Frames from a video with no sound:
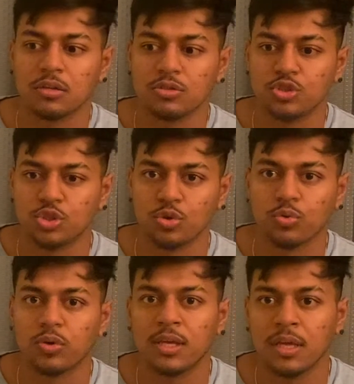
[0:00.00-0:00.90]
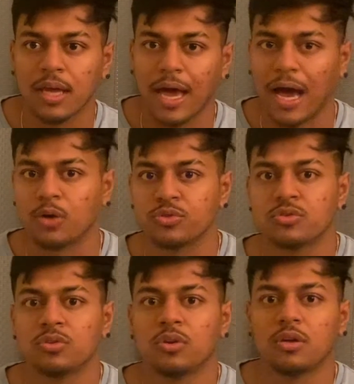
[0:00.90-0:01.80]
jewelry,
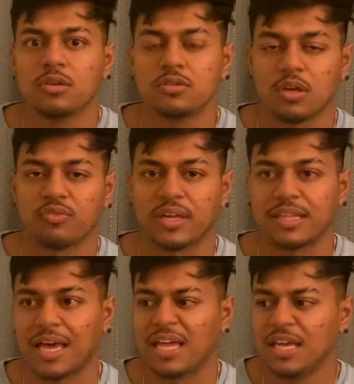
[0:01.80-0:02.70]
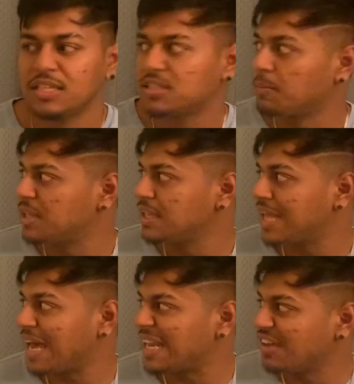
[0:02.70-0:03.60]
house, stuff like that. Something
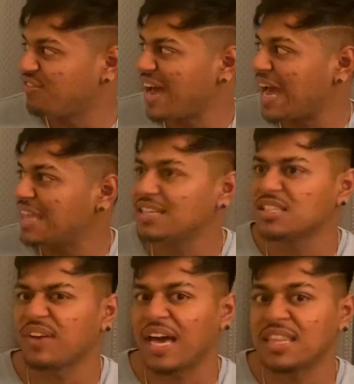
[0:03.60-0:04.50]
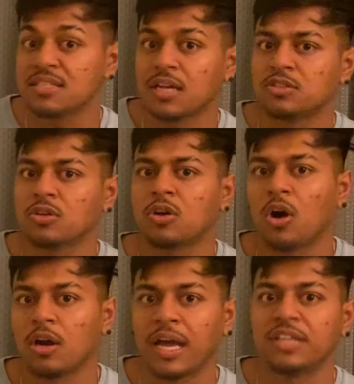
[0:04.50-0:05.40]
that if I had this nicer
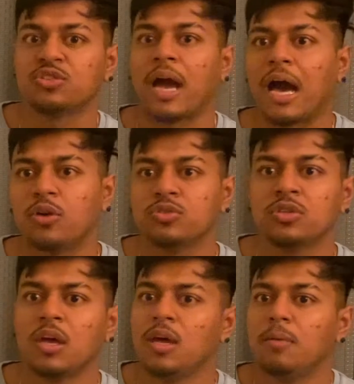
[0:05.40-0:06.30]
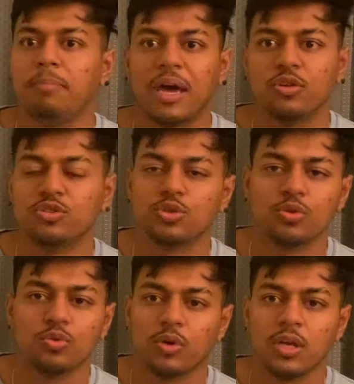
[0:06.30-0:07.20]
car, nicer house, better
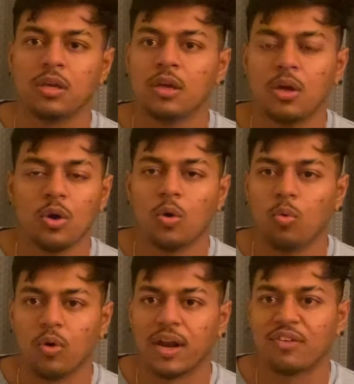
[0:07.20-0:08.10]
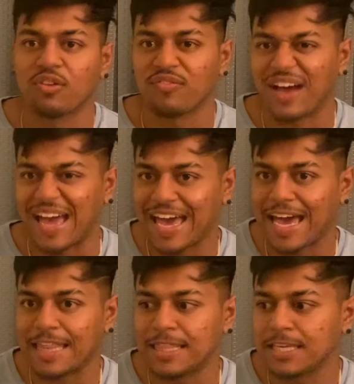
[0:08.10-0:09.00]
jewelry, whatever, if I
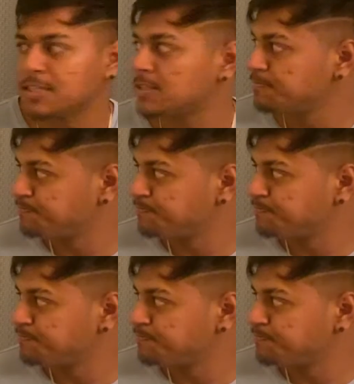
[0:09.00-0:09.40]
had this,